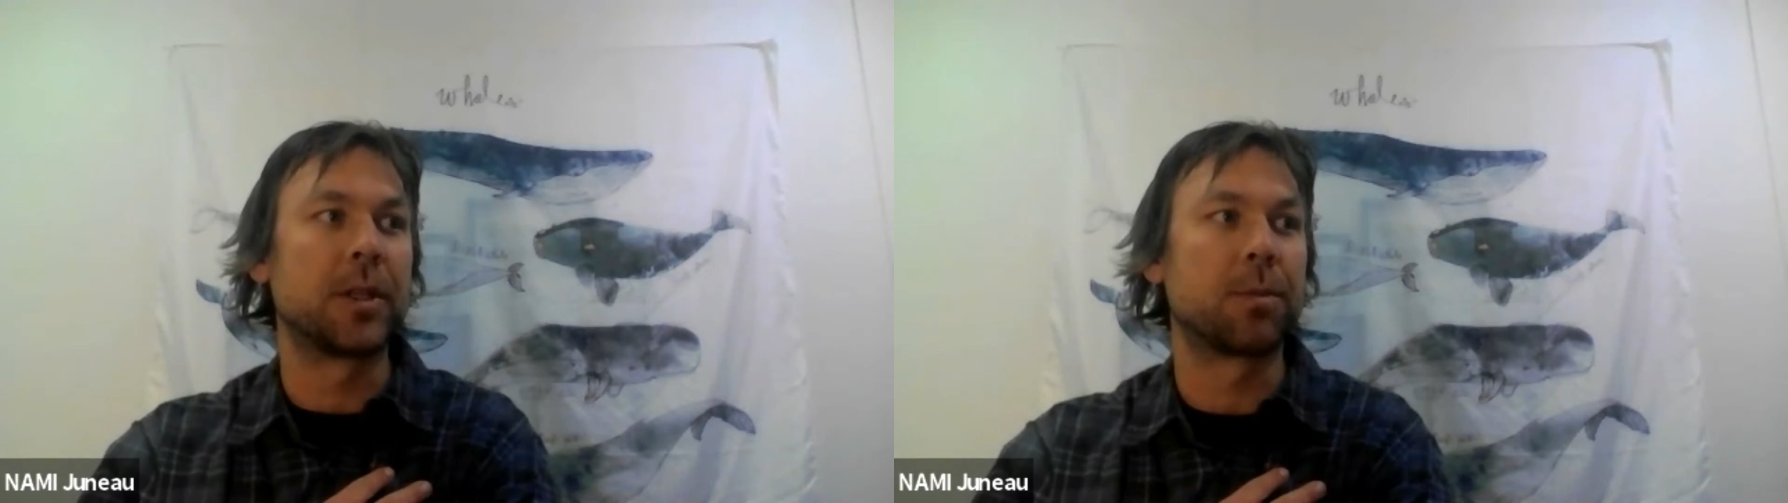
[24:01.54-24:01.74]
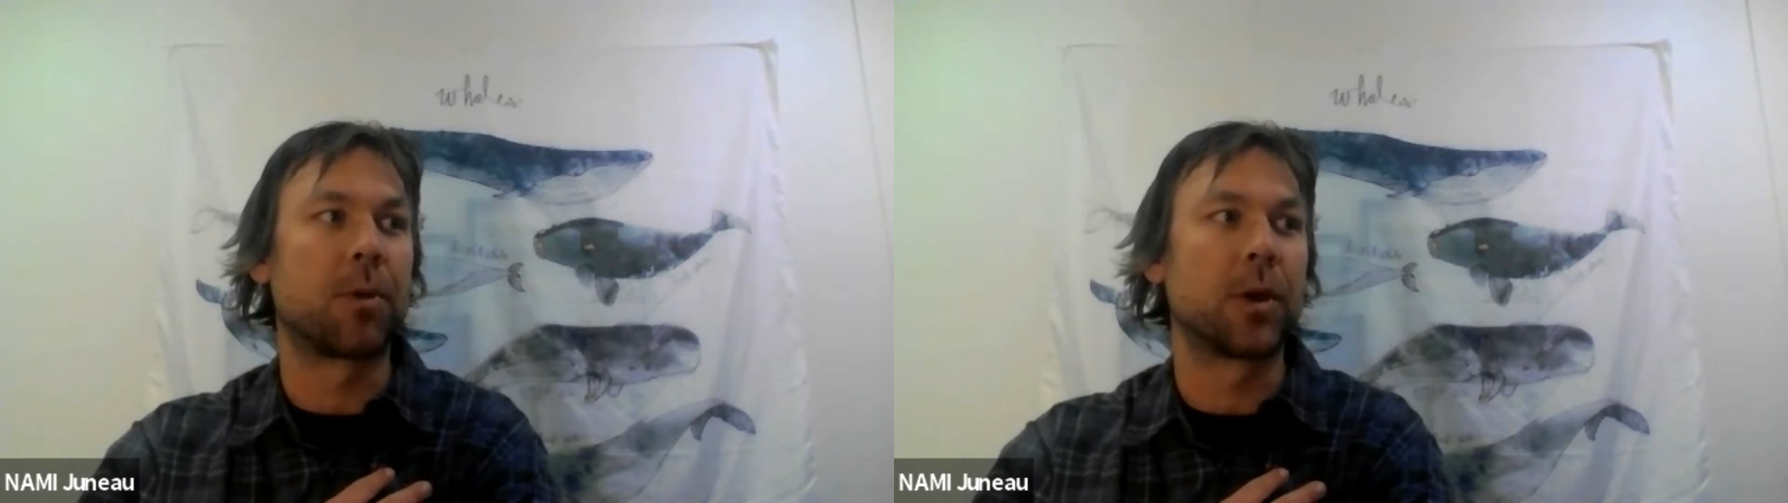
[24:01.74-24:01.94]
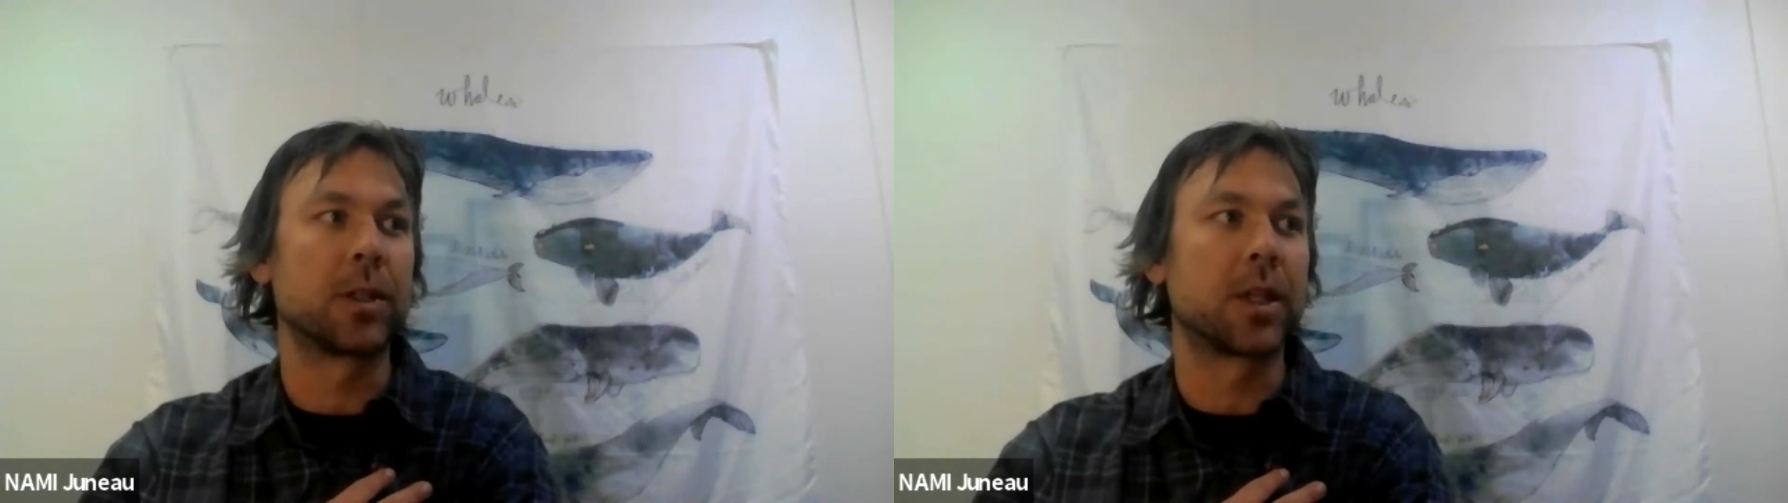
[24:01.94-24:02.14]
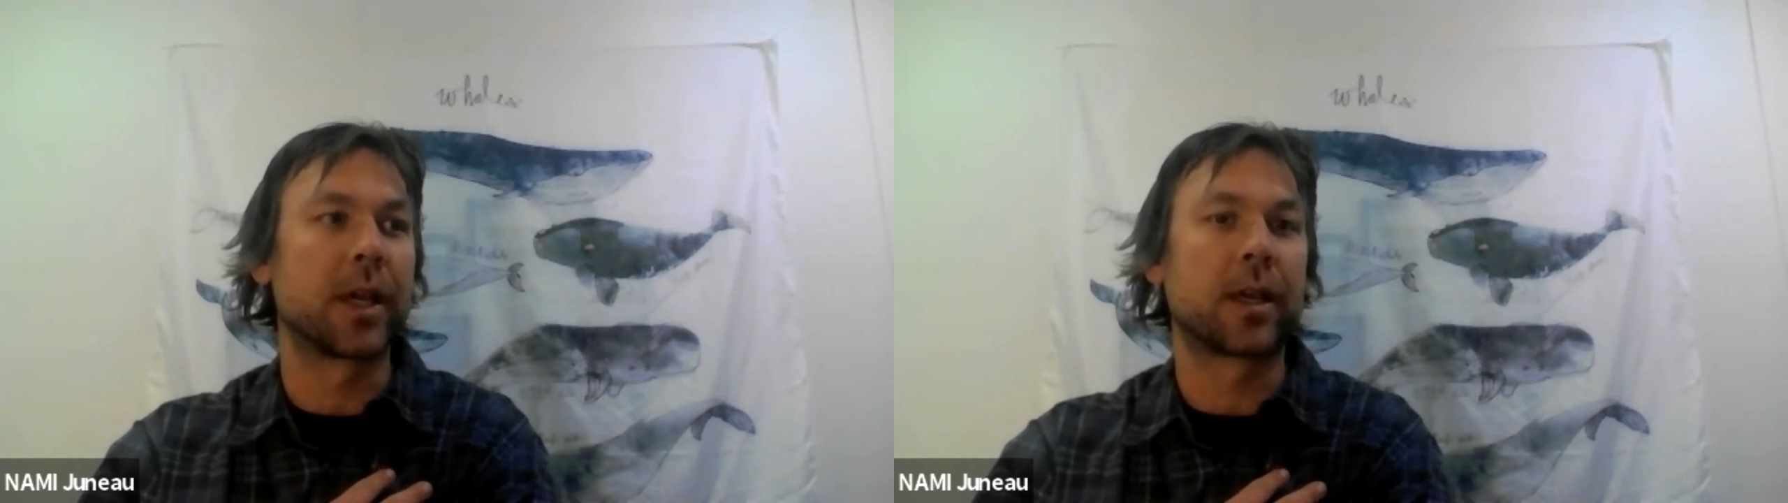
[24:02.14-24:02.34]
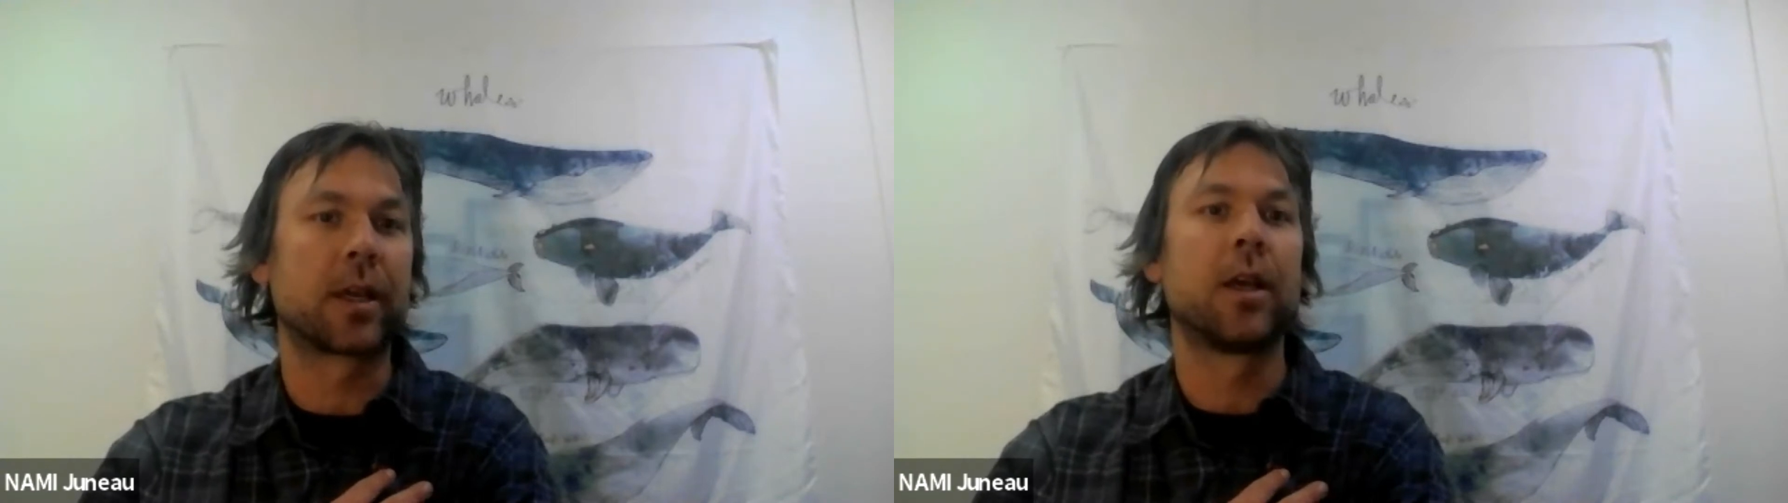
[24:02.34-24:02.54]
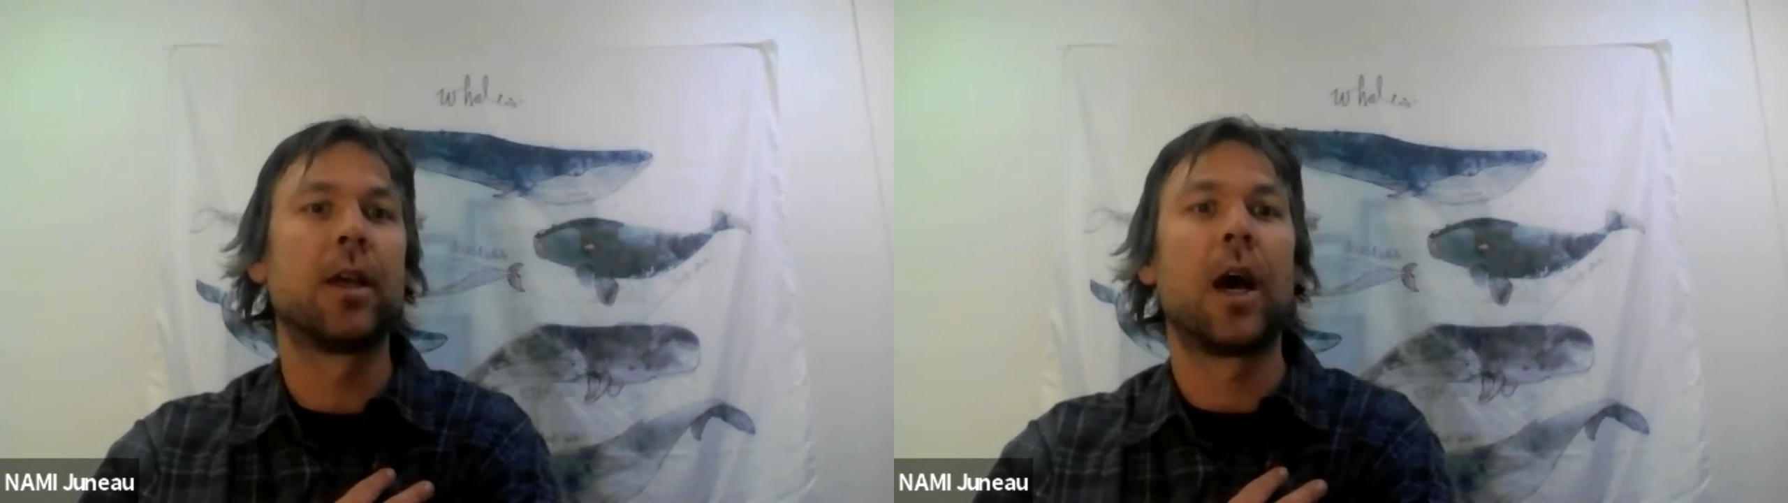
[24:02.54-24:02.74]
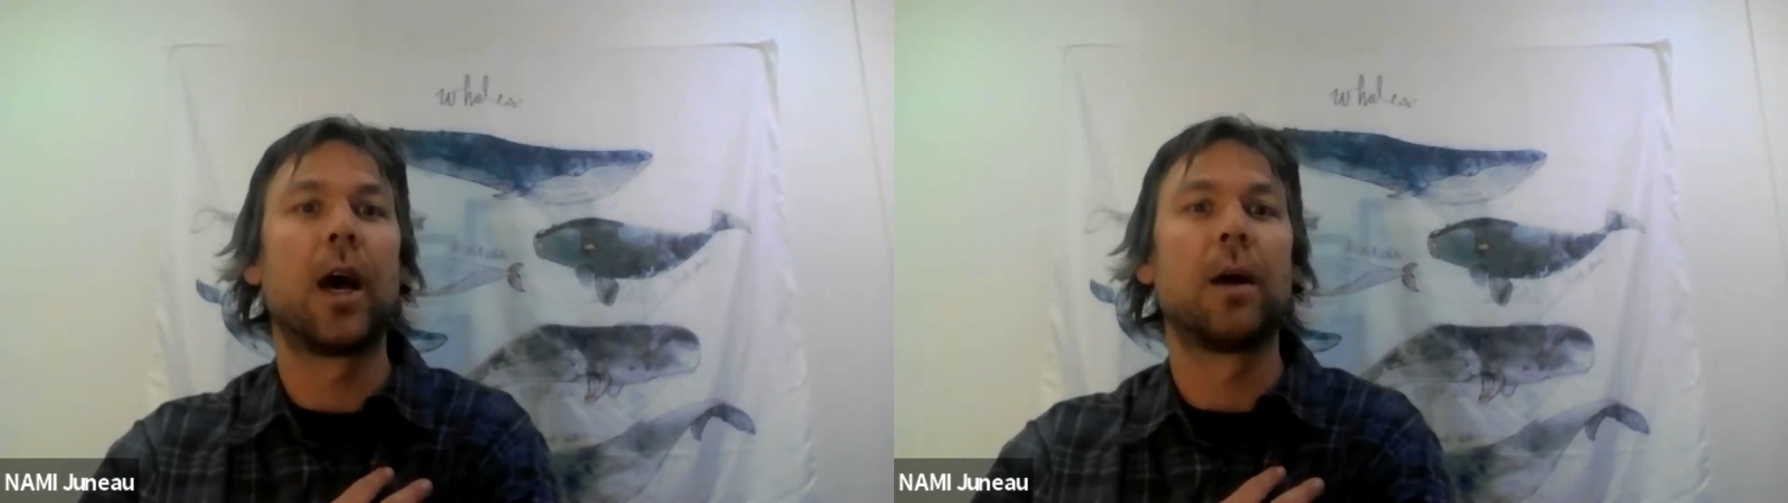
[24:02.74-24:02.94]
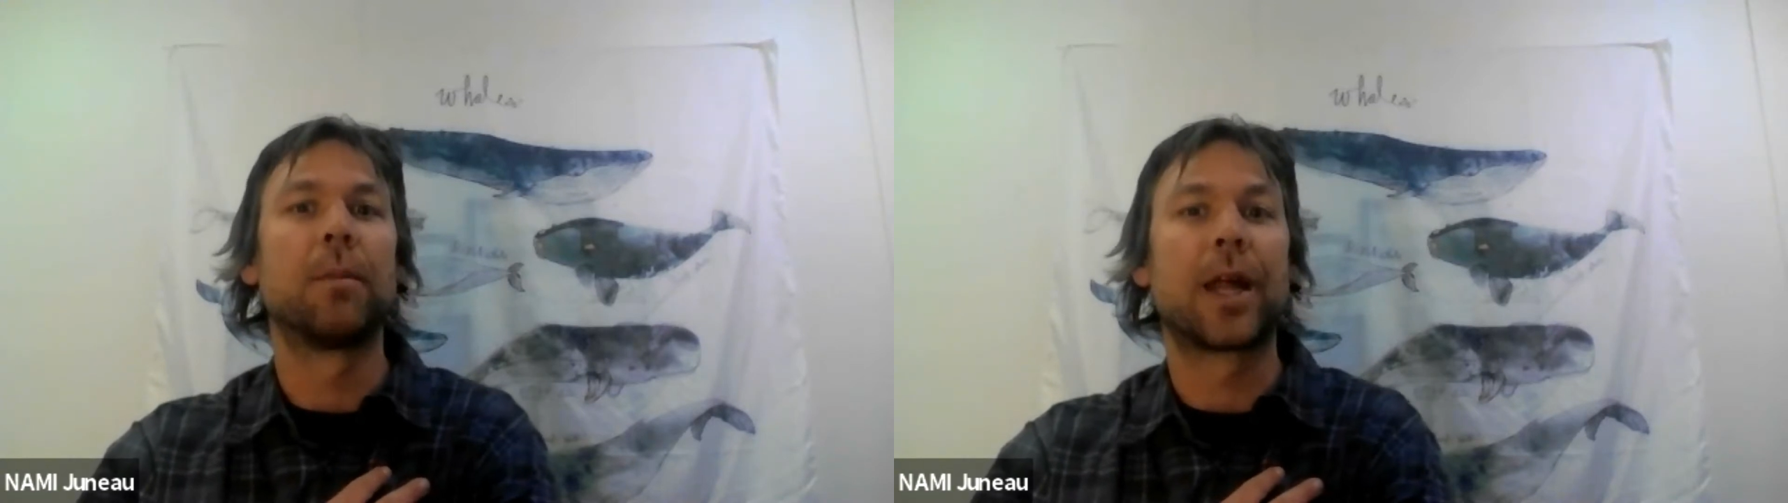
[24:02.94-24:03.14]
supports like
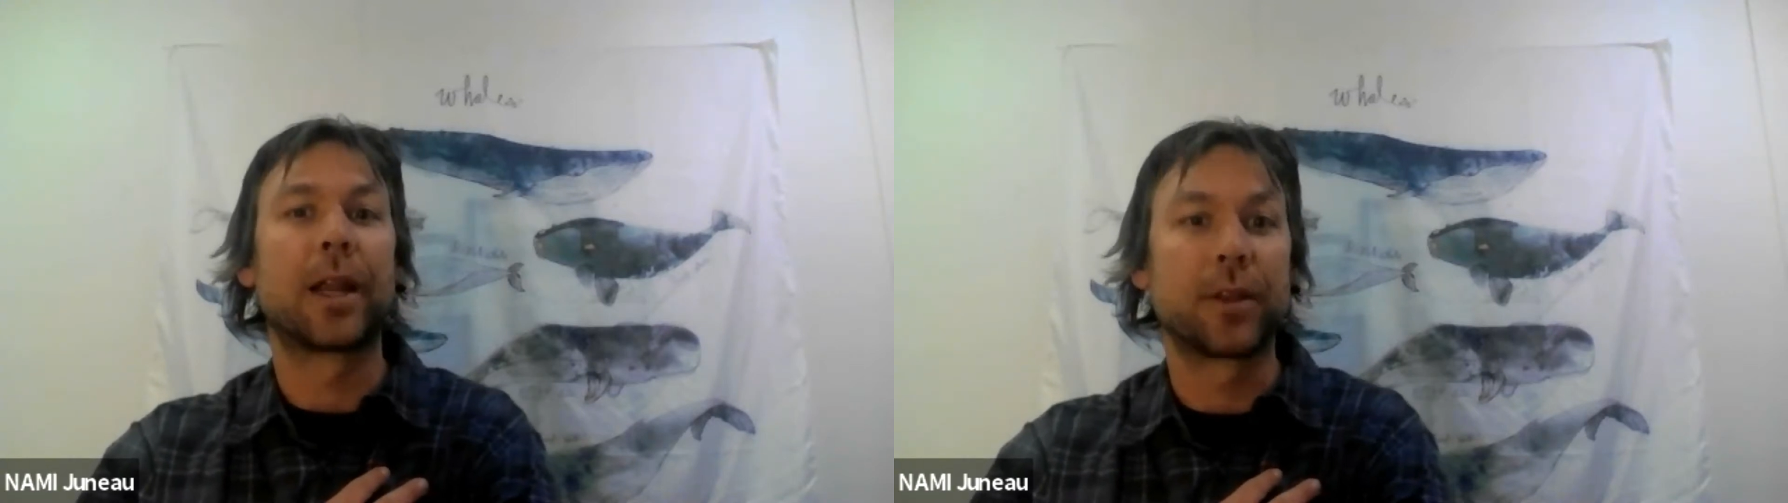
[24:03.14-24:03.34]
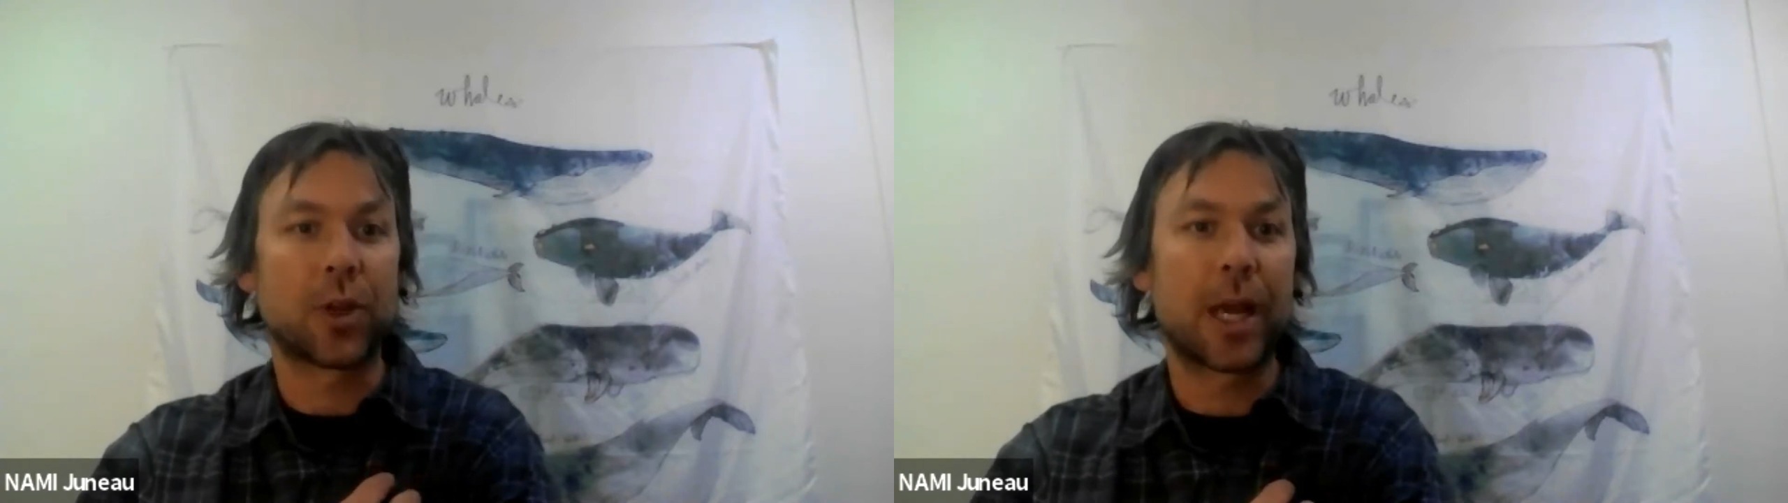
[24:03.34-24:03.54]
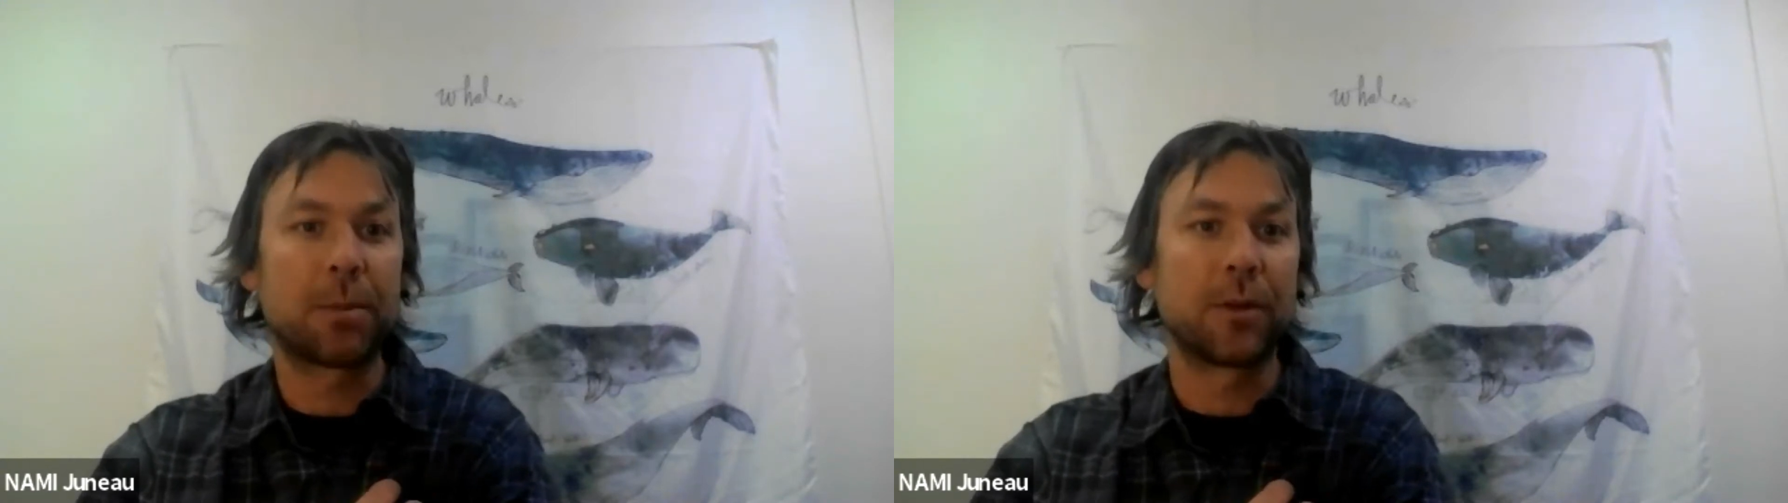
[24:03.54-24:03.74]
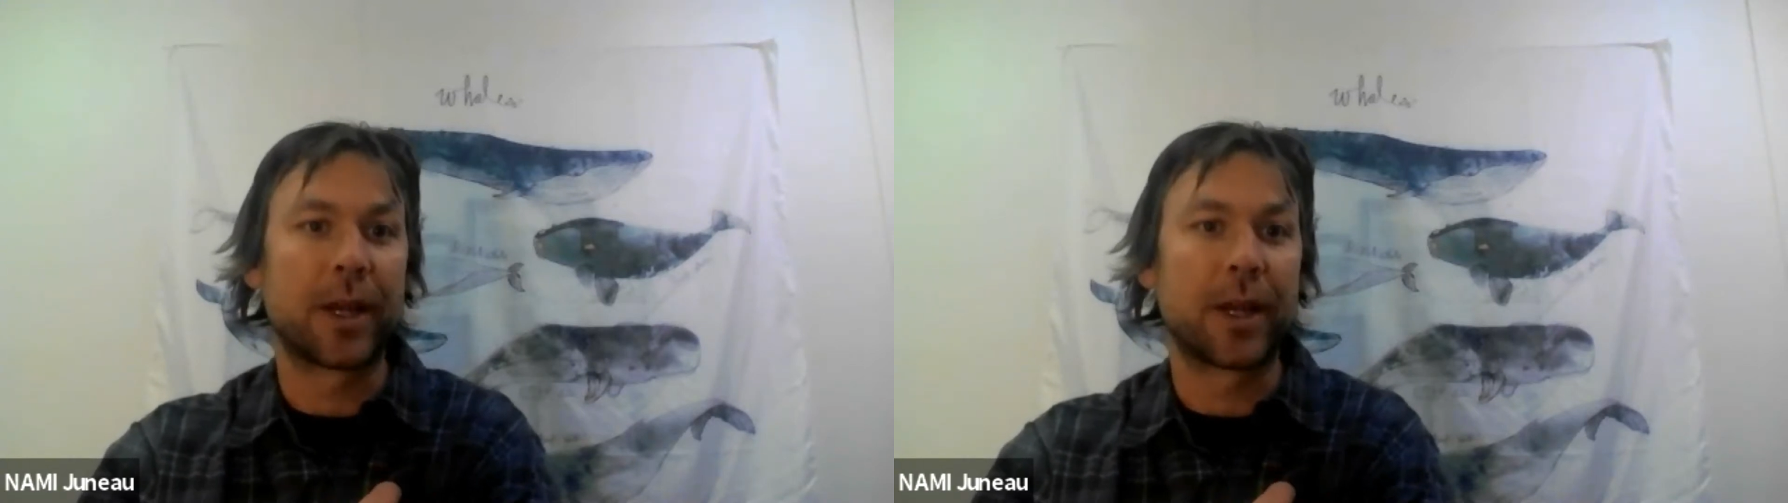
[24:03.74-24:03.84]
a lot of the tribal